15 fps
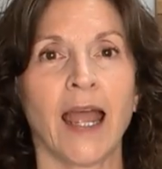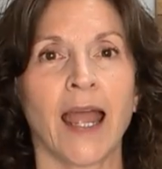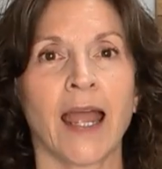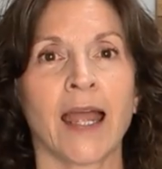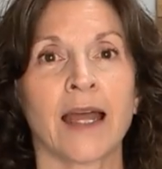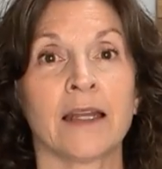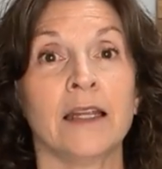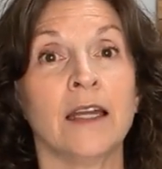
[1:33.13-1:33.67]

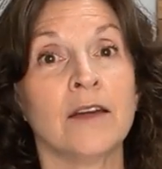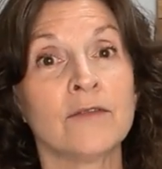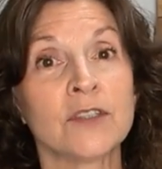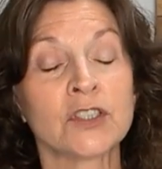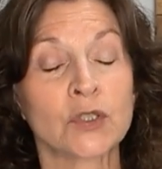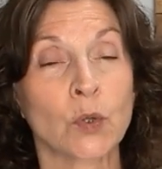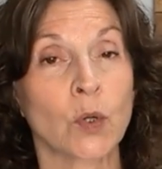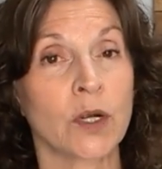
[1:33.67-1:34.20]
and
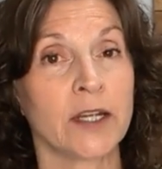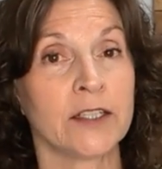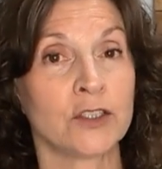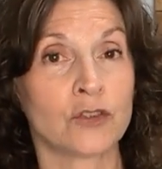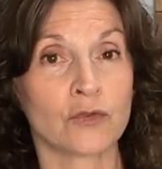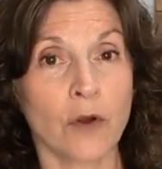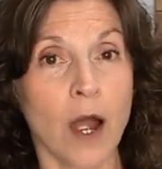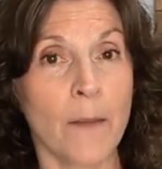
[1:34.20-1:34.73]
inventory
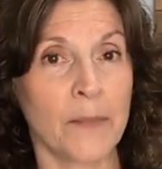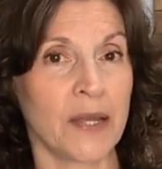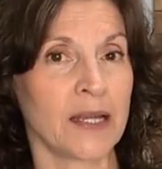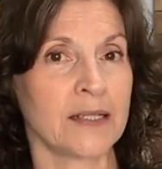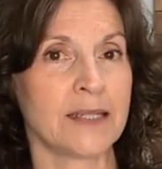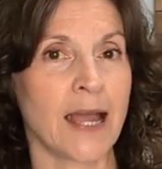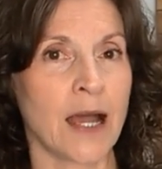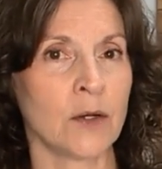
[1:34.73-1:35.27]

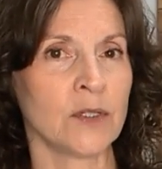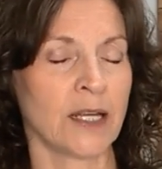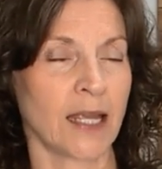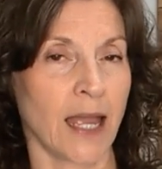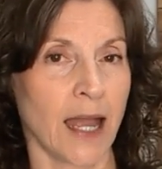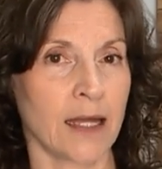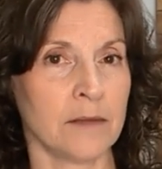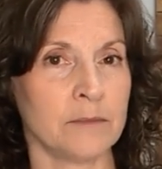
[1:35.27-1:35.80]
dropping down
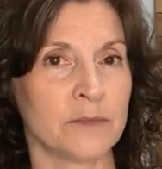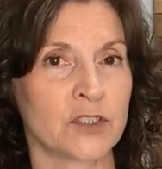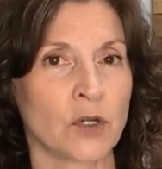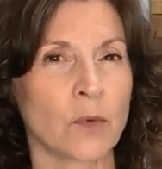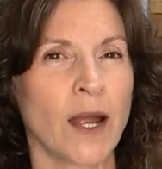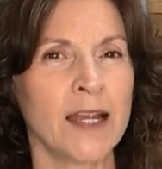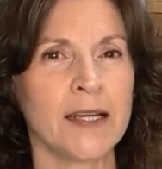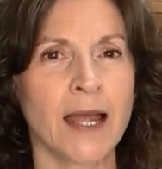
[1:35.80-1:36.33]
again. So
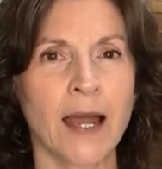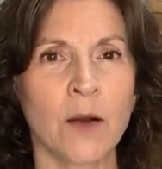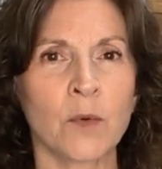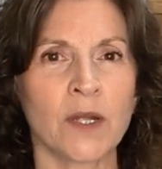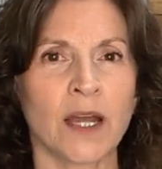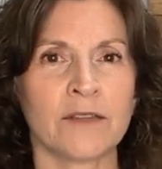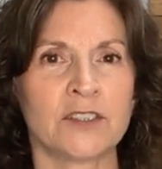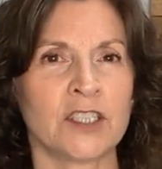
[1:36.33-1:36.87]
right now
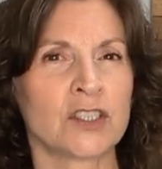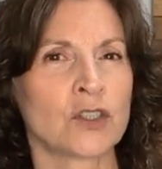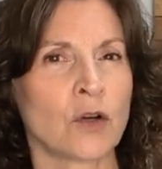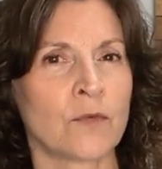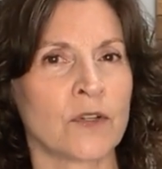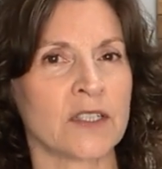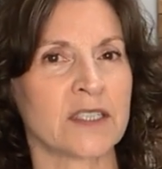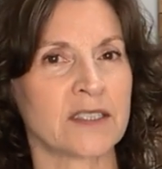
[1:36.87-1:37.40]
we have just
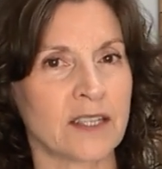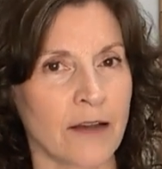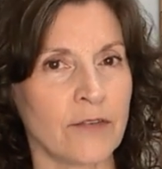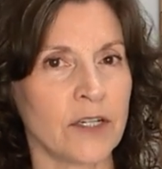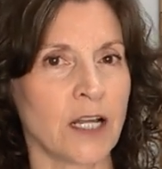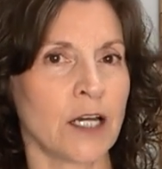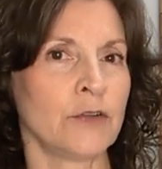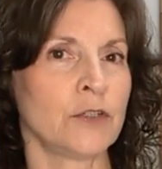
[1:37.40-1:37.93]
over
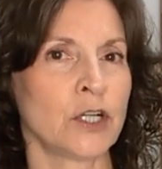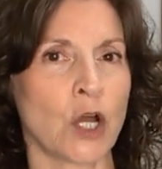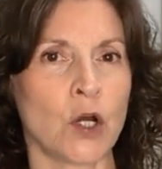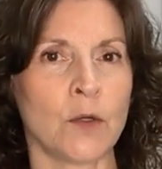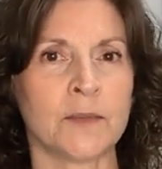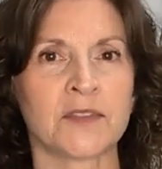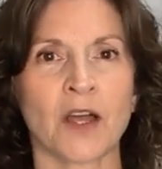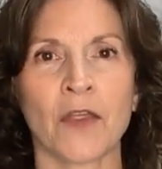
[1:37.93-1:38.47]
700
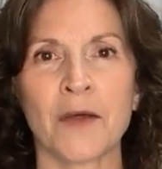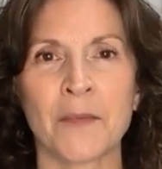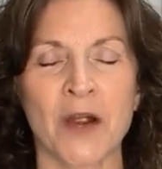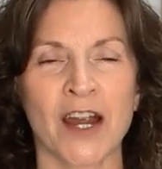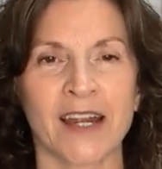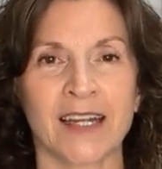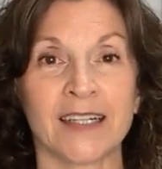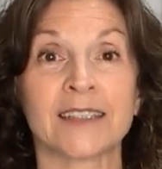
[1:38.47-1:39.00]
homes on the
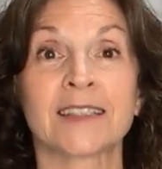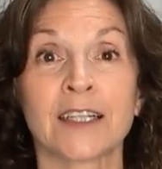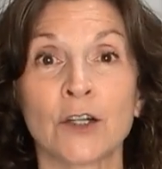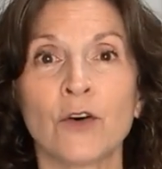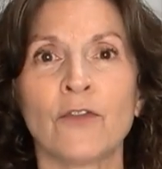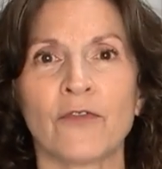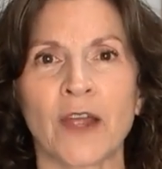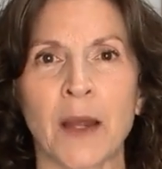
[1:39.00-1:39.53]
market,
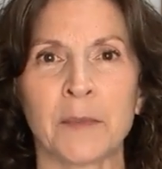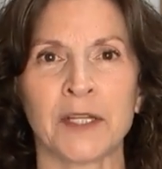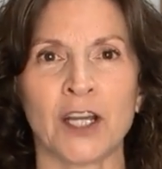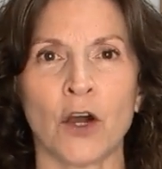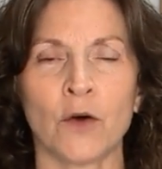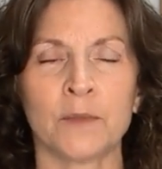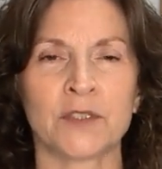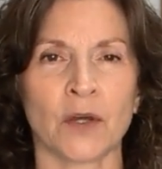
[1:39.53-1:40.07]
single family
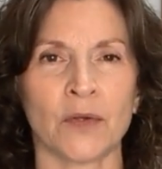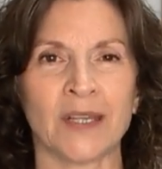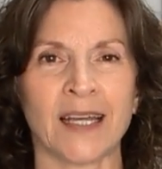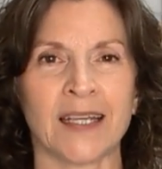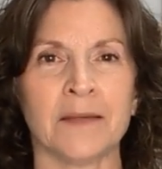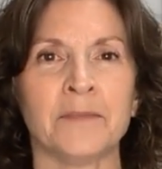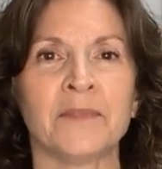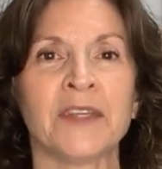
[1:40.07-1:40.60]
homes
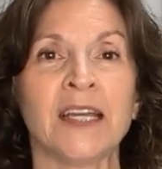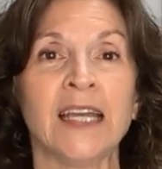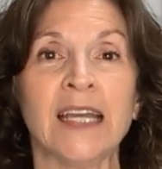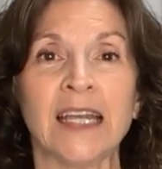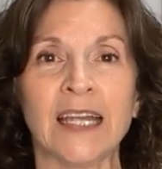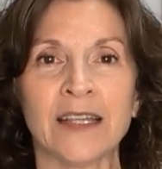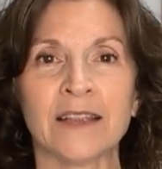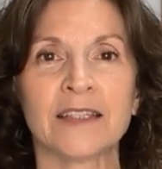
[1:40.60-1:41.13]
only,
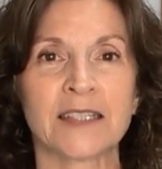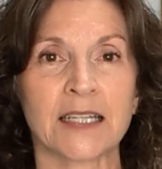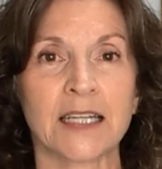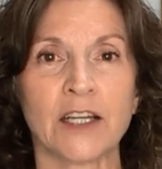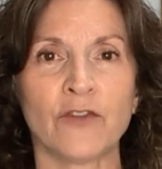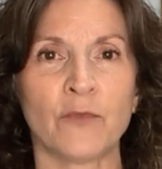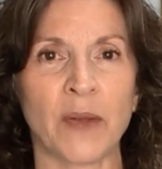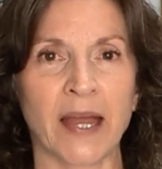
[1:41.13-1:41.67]
in the
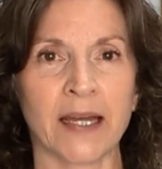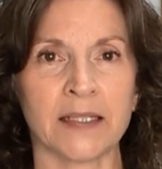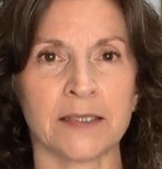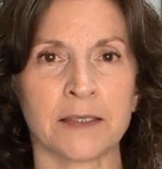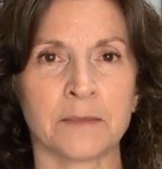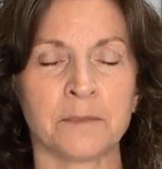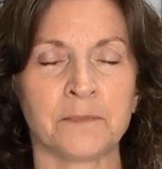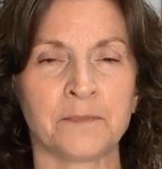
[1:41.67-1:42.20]
city of
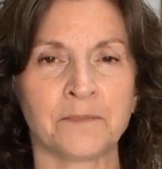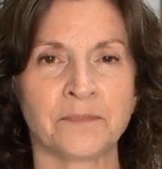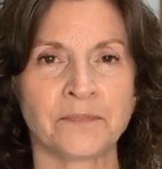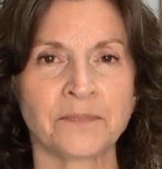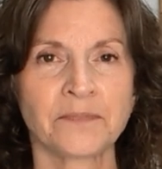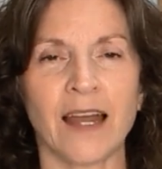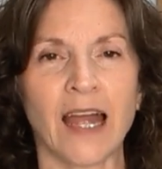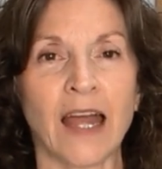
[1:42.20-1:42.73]
Bend.
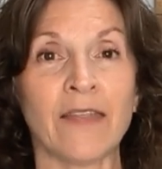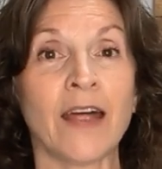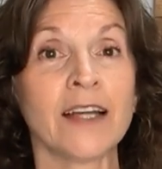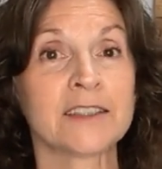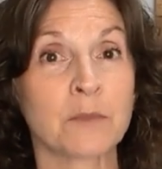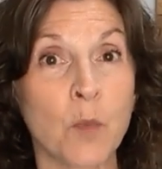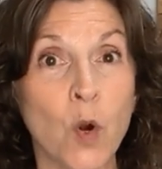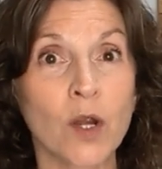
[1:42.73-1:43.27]
And
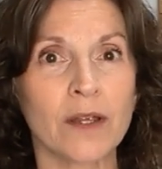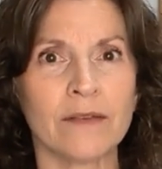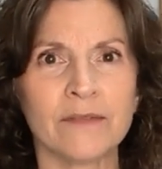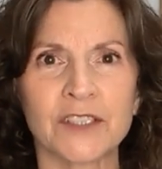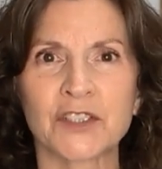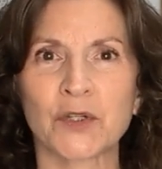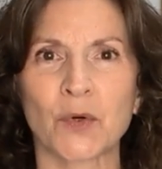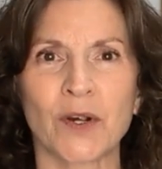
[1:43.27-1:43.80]
that's more
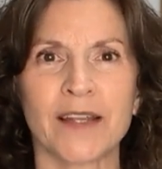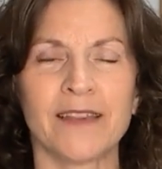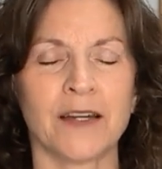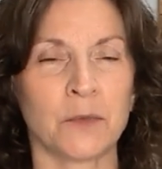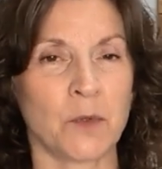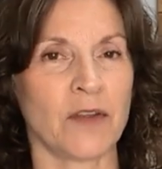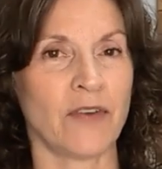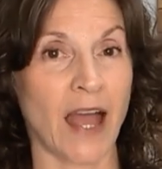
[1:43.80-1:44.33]
inventory
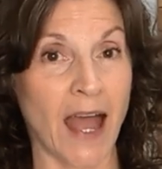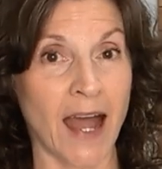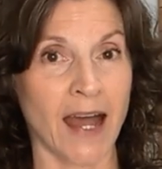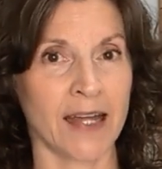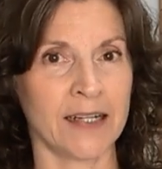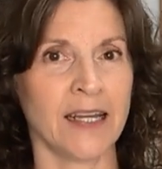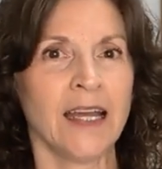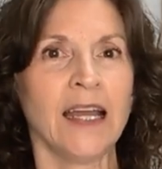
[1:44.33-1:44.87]
than we've
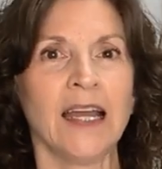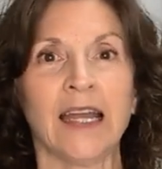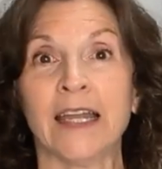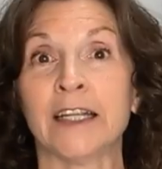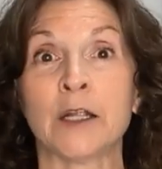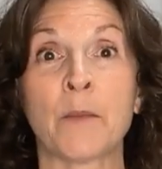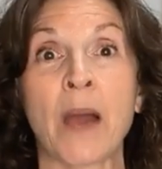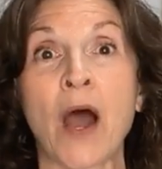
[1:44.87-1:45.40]
had
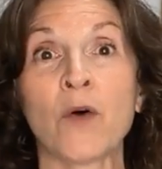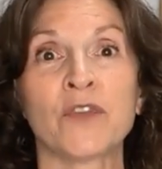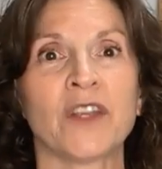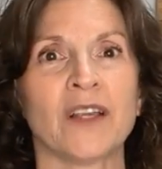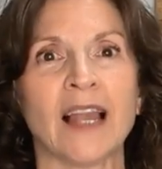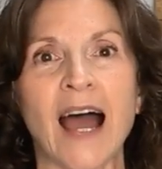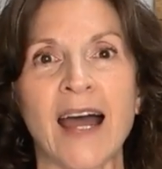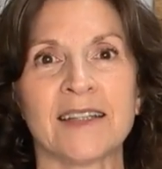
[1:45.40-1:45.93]
in about
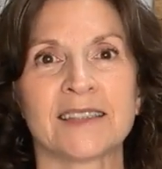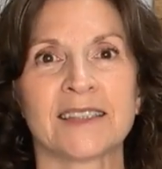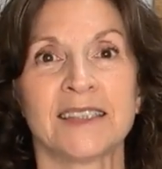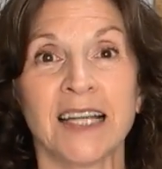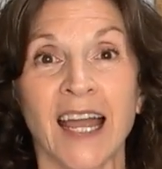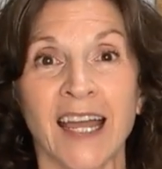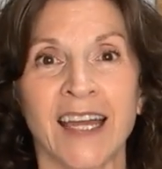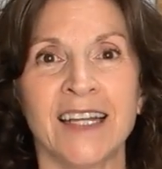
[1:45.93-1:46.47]
the last
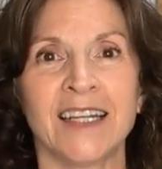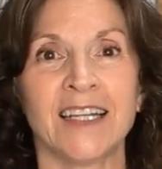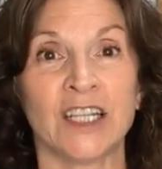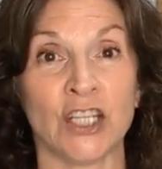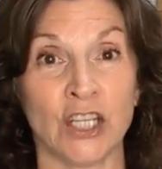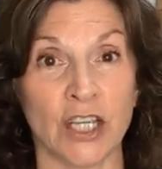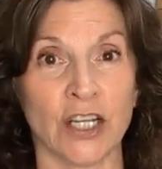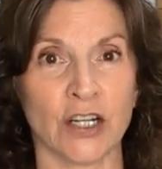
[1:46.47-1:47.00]
10
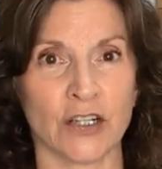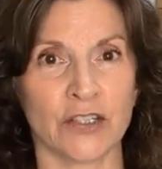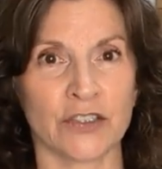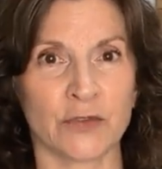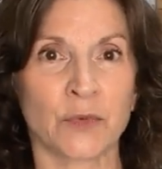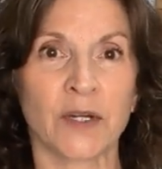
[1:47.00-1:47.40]
years,